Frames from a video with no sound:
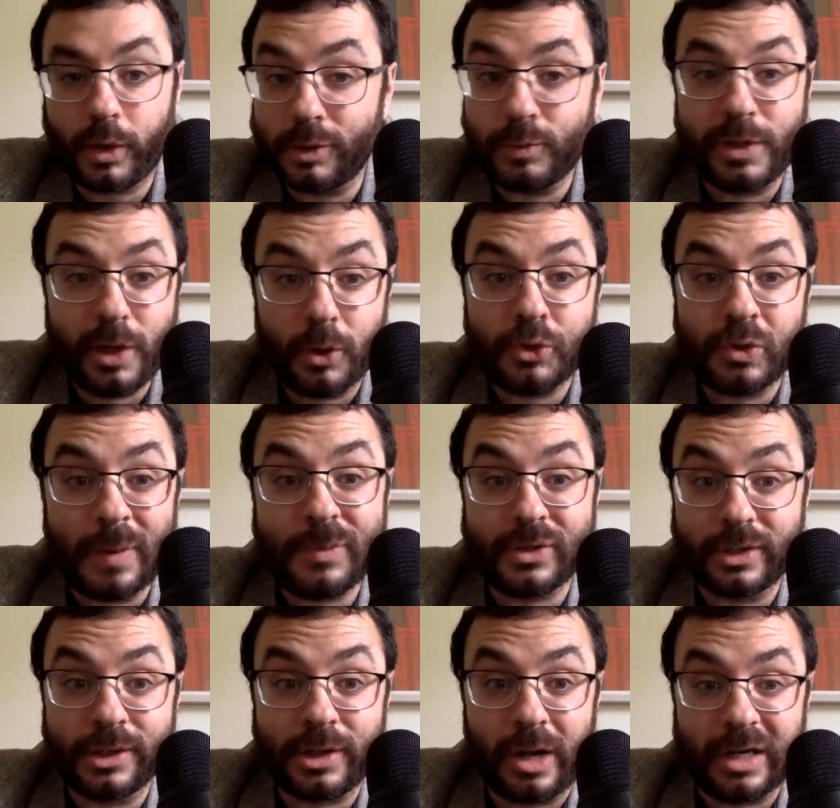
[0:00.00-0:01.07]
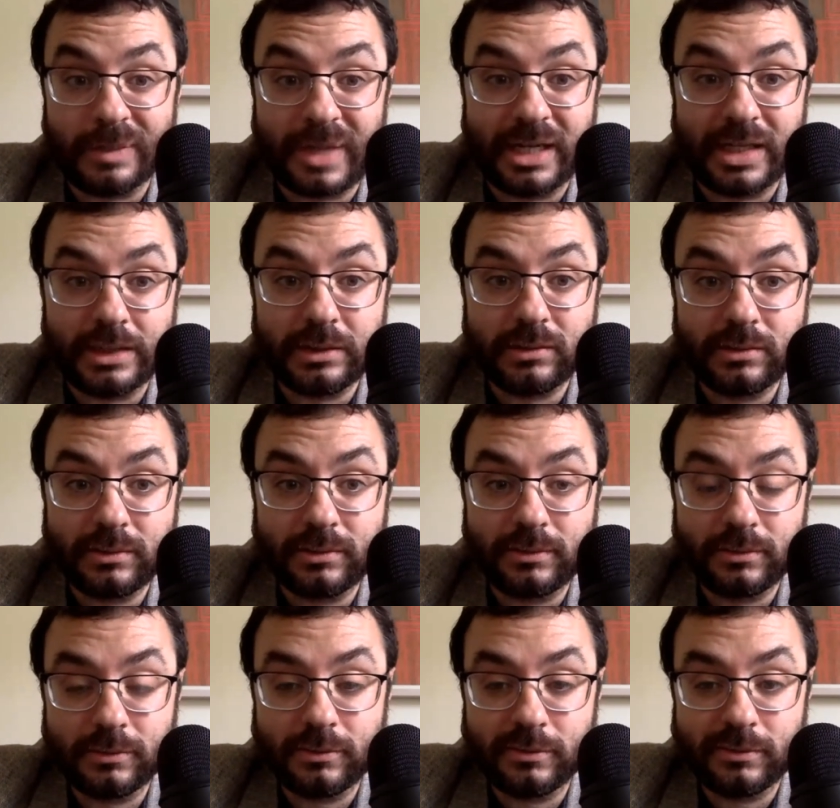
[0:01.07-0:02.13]
We know Trump's going to talk about it.
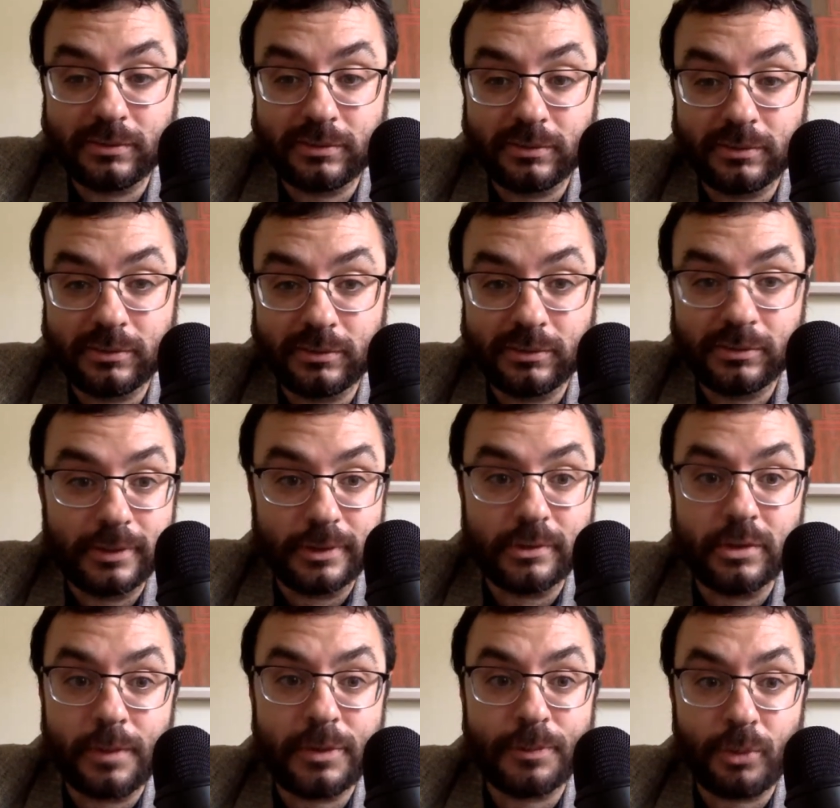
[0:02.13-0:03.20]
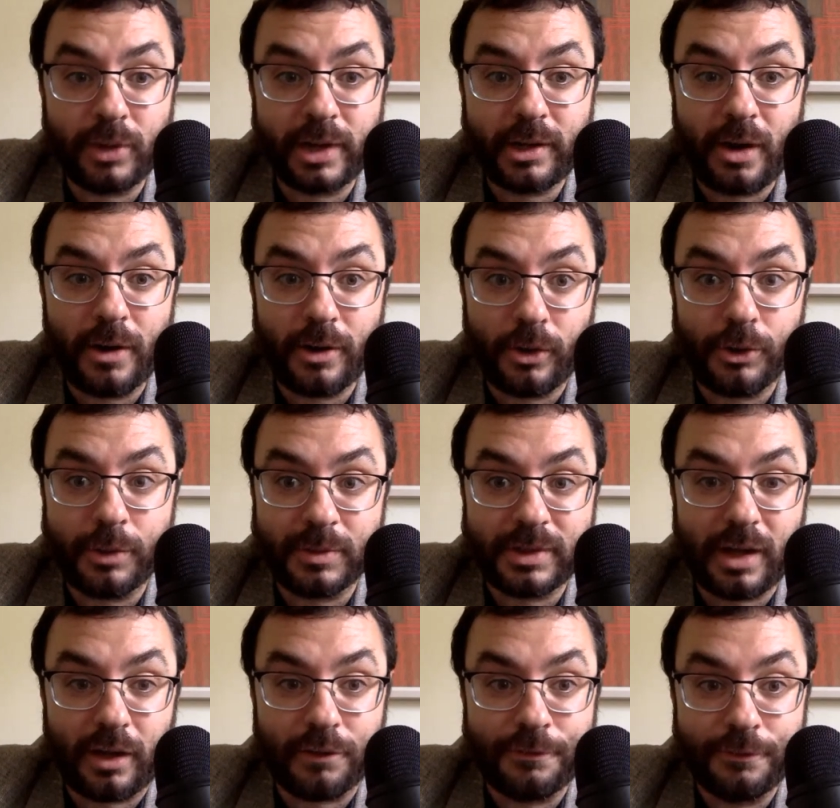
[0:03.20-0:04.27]
Trump's pretty darn old
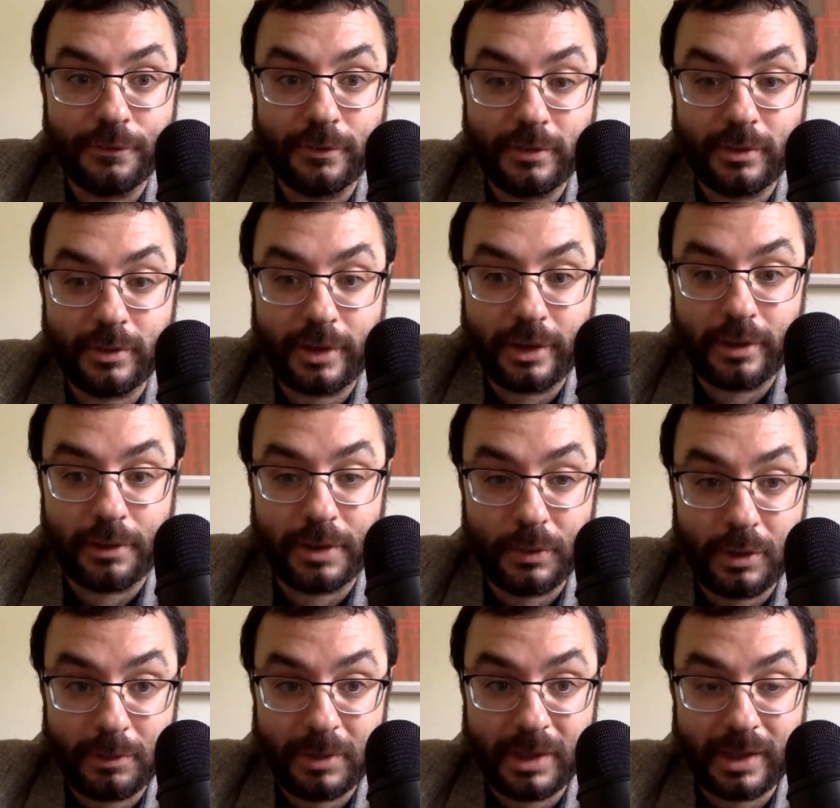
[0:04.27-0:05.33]
himself. He was